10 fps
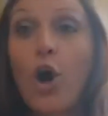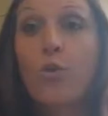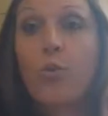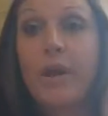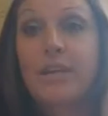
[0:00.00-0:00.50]

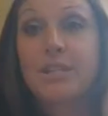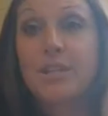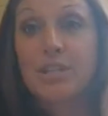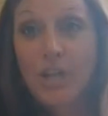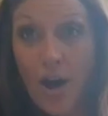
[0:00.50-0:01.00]
the way to
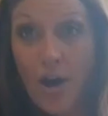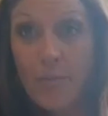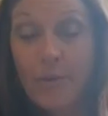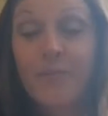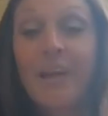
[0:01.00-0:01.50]
the
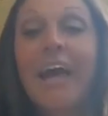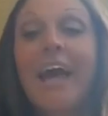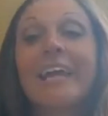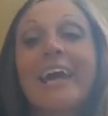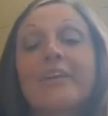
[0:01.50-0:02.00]
top.
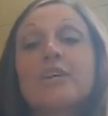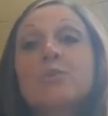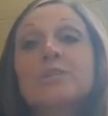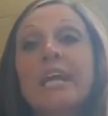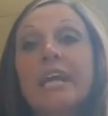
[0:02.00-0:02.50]
Now, this
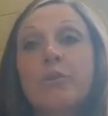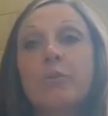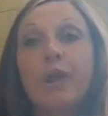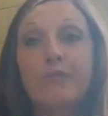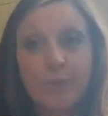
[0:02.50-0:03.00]
will take
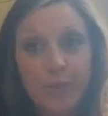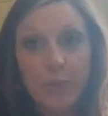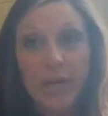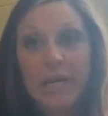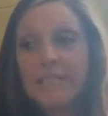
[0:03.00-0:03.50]
anywhere from
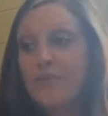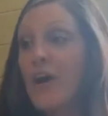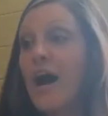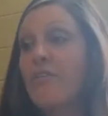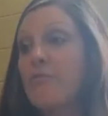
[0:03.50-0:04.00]
3 to
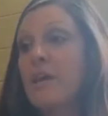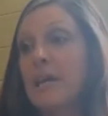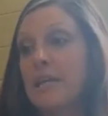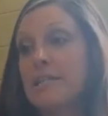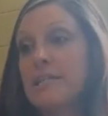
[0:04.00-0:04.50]
5
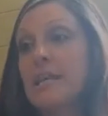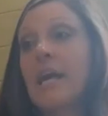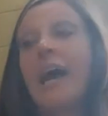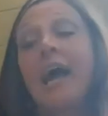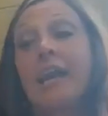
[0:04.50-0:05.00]
minutes.
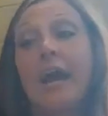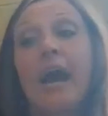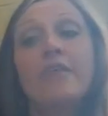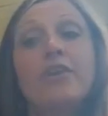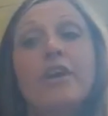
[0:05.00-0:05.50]

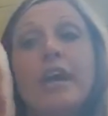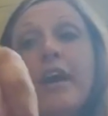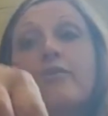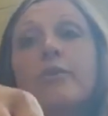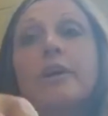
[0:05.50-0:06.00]
Now, I've already
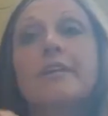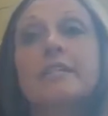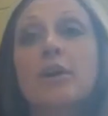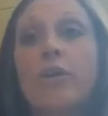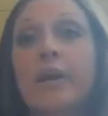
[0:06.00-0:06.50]
have one
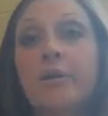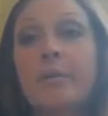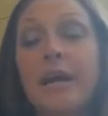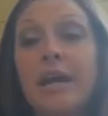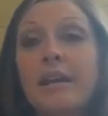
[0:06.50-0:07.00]
that's already
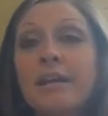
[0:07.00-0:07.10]
been